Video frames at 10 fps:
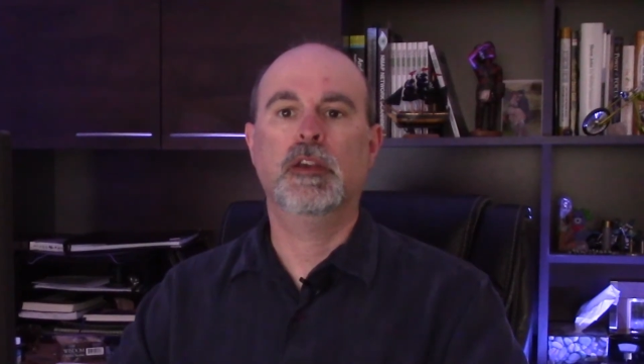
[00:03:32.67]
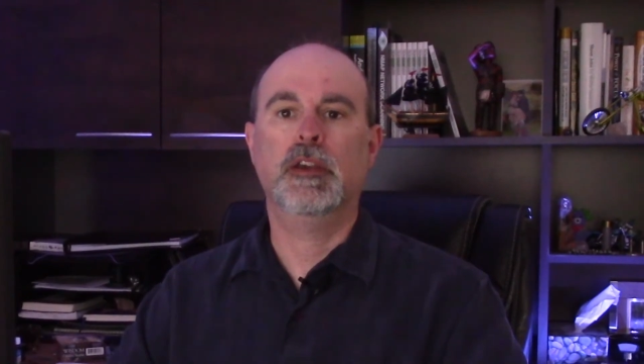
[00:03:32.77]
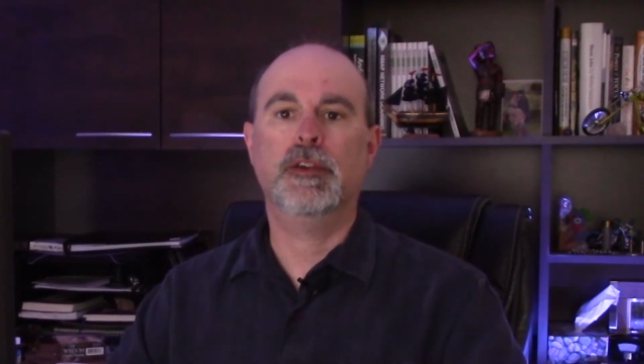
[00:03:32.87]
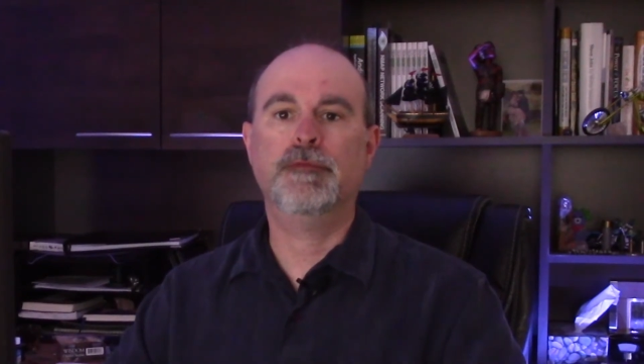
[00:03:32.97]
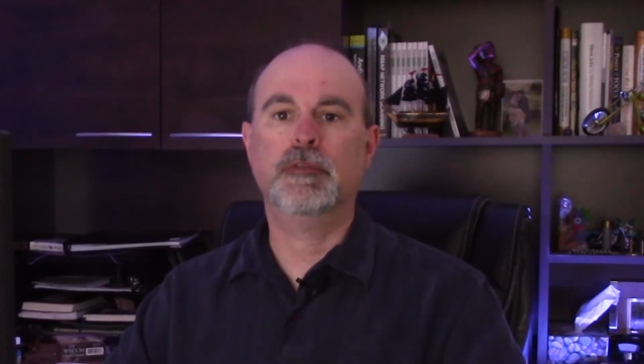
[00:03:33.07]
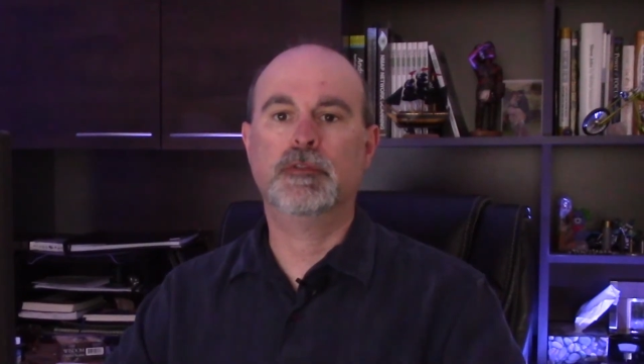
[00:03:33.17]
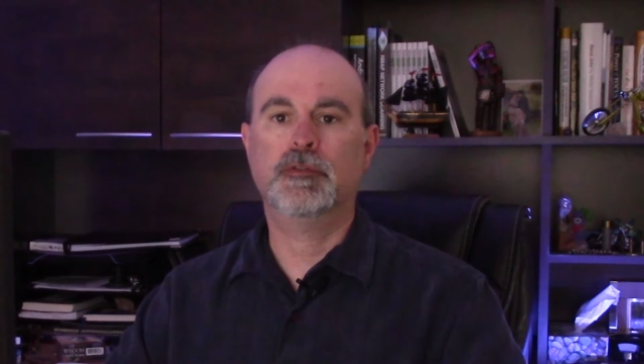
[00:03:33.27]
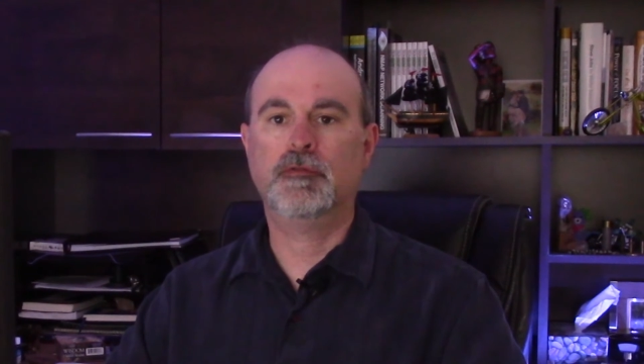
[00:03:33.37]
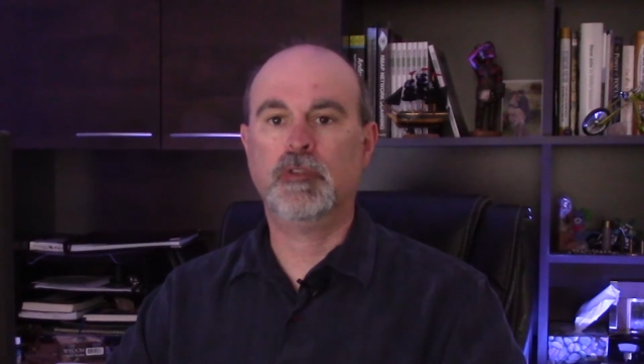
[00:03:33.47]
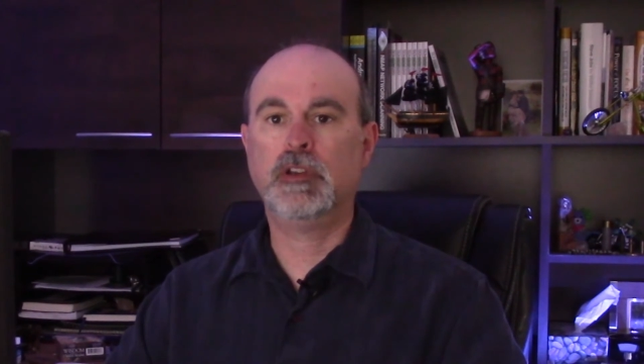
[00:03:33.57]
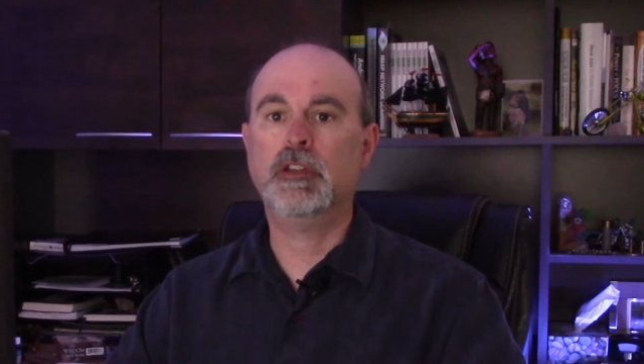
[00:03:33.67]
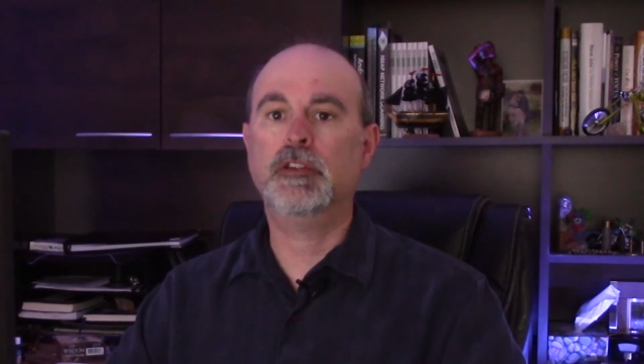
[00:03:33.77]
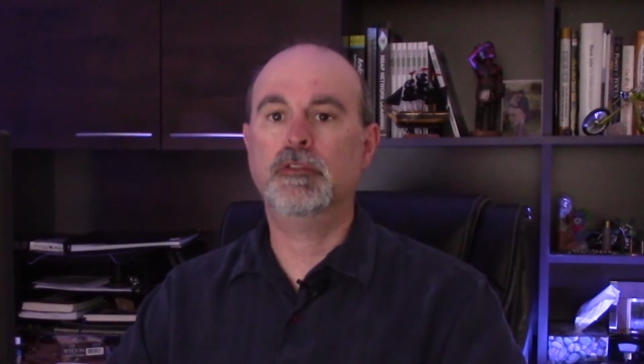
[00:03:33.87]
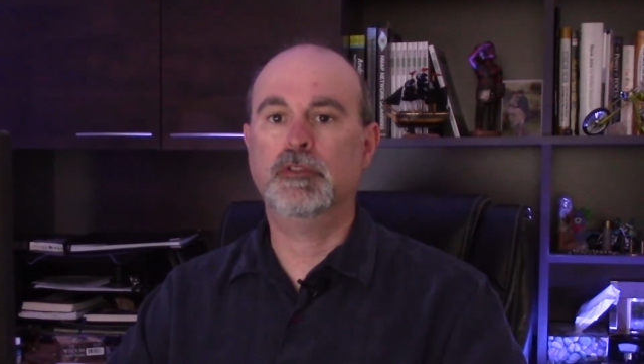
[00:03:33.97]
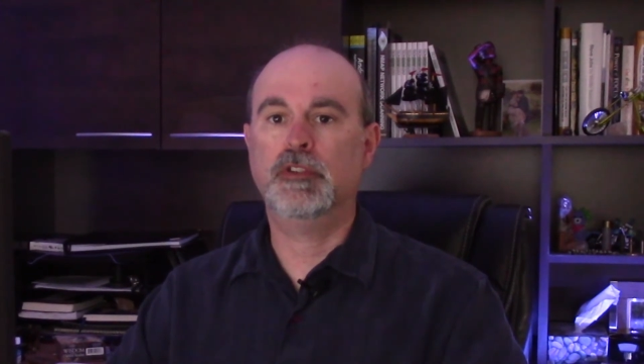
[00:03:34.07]
If you're strictly
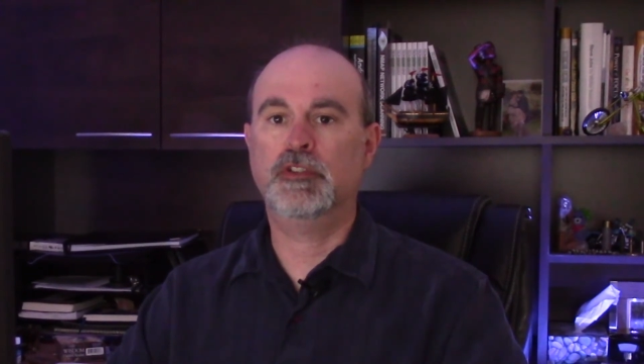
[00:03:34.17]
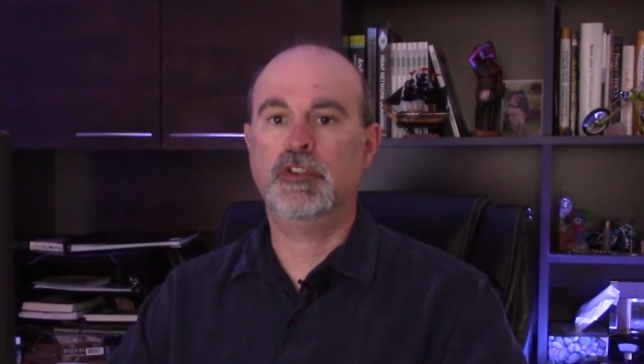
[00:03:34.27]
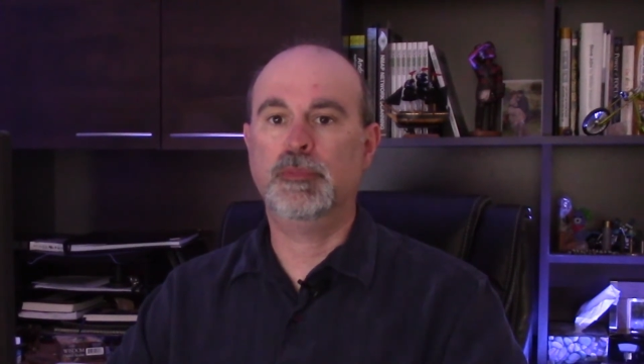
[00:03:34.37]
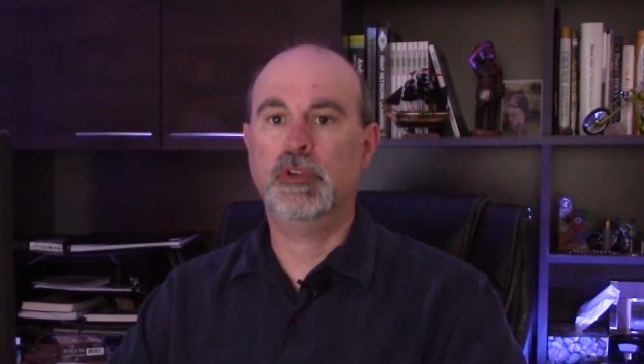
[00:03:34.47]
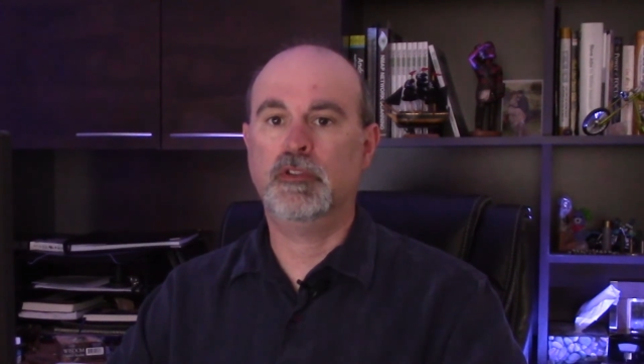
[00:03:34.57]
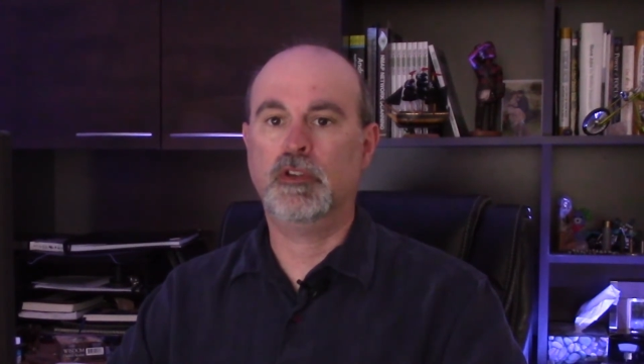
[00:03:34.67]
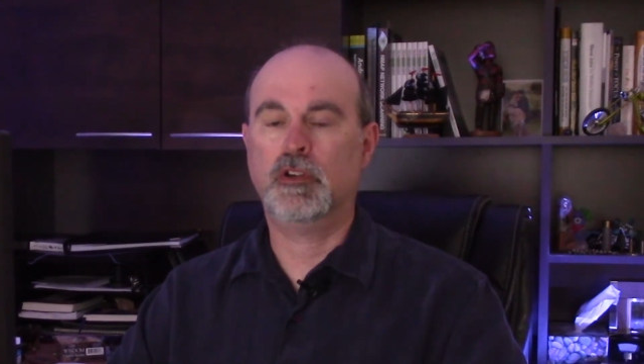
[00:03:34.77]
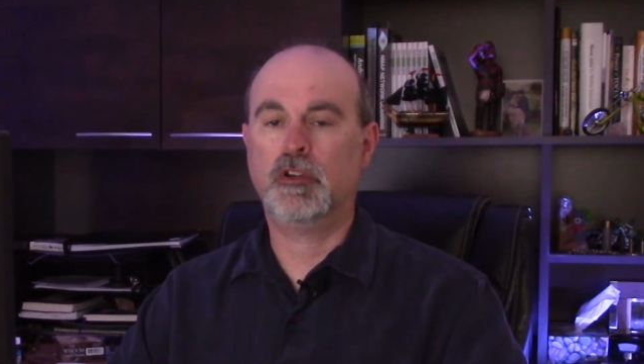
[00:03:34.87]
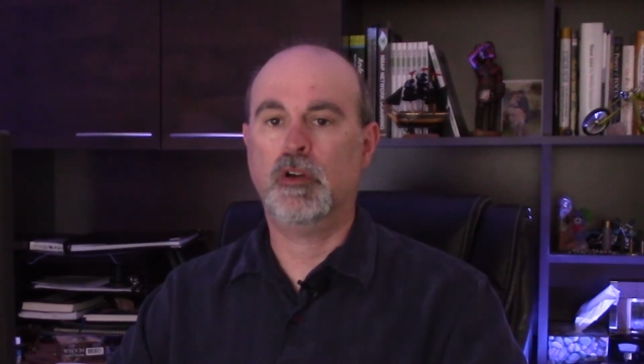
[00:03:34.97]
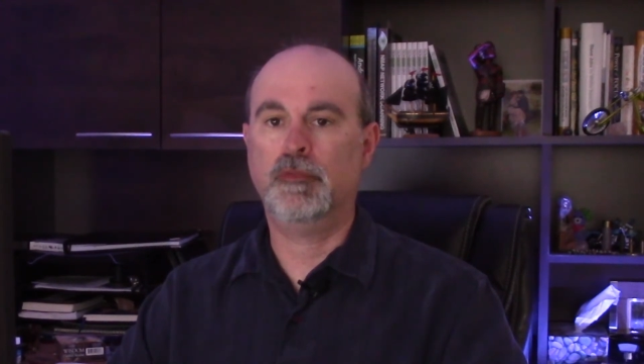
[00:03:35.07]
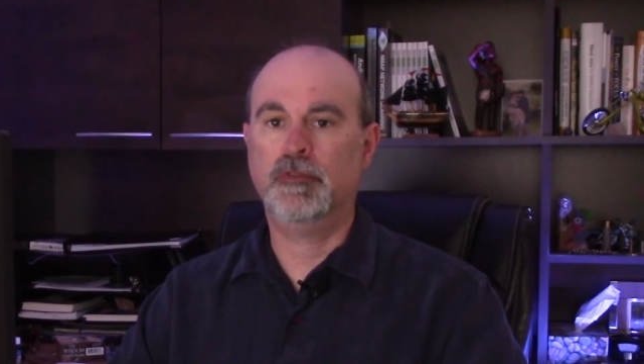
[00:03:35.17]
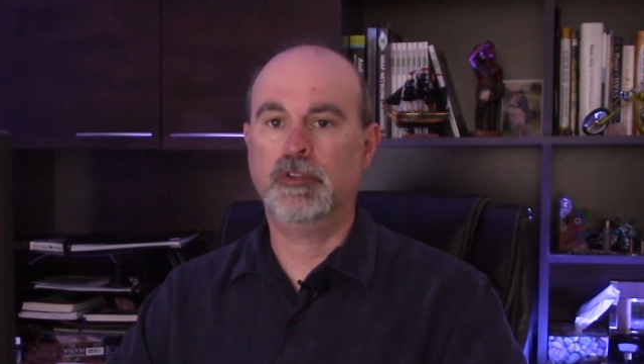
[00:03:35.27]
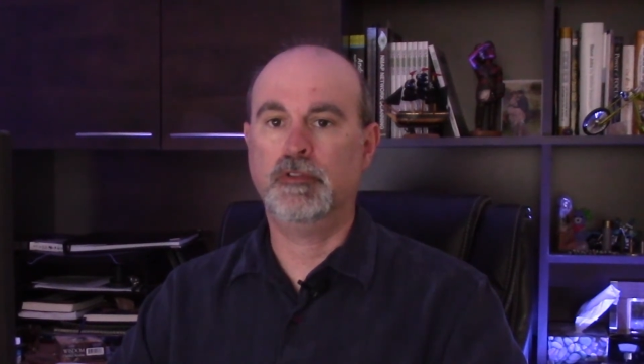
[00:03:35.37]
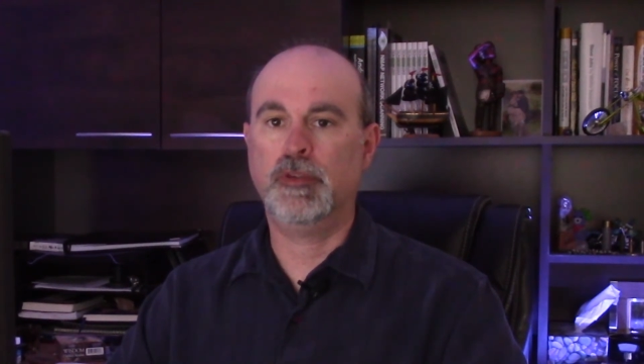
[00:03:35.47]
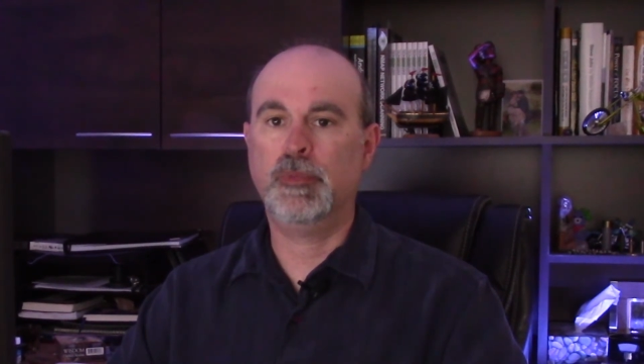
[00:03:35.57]
using gmail.com for
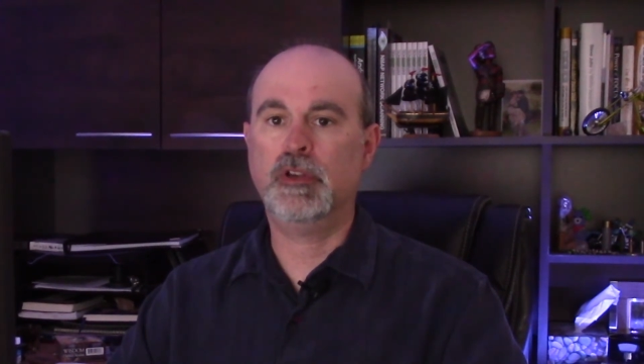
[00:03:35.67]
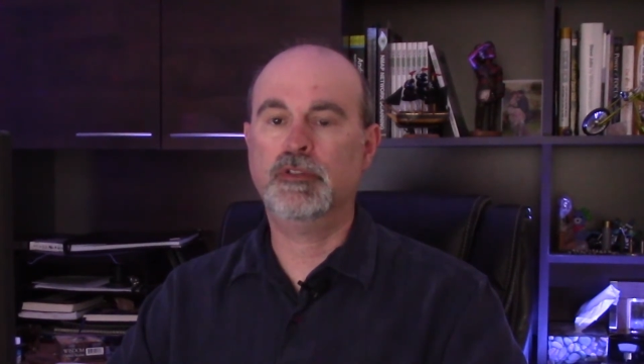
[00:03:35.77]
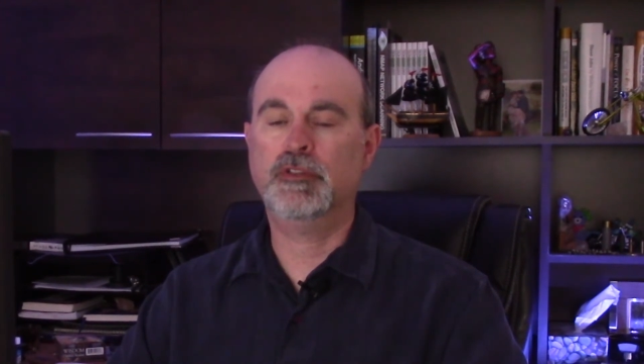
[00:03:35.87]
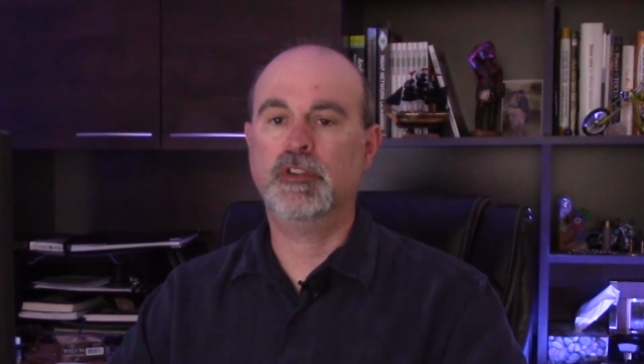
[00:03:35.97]
your emails,